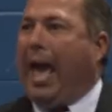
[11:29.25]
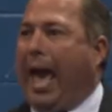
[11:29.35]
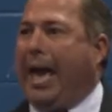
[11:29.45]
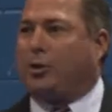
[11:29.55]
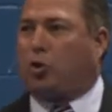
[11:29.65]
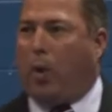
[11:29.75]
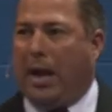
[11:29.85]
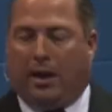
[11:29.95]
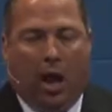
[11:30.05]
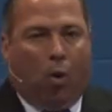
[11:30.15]
as
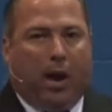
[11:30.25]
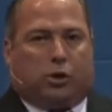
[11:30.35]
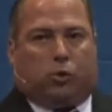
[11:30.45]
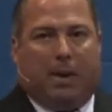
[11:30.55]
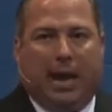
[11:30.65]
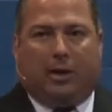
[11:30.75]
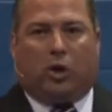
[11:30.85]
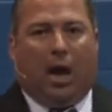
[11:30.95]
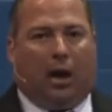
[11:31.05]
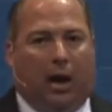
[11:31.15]
wheat," which
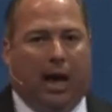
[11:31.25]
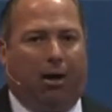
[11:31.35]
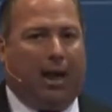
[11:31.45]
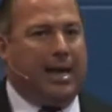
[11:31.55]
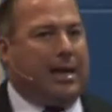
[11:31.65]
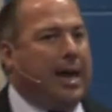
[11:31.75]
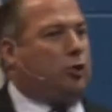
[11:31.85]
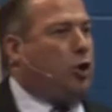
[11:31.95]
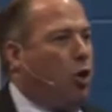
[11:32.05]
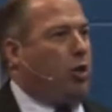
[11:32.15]
means literally
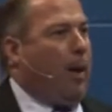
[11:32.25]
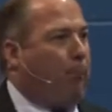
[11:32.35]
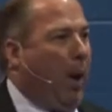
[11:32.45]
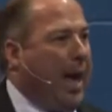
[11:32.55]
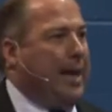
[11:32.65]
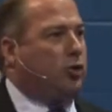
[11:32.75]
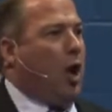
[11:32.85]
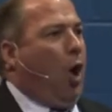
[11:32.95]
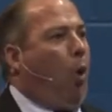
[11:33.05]
get you to the place